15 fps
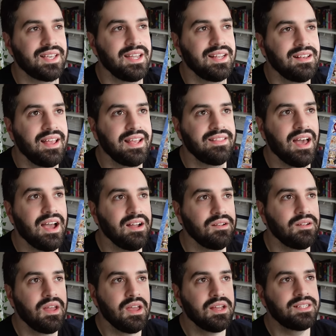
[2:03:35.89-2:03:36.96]
And, like,
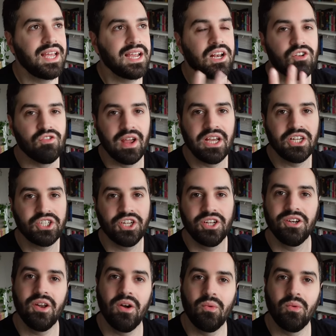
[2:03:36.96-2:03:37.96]
that declaration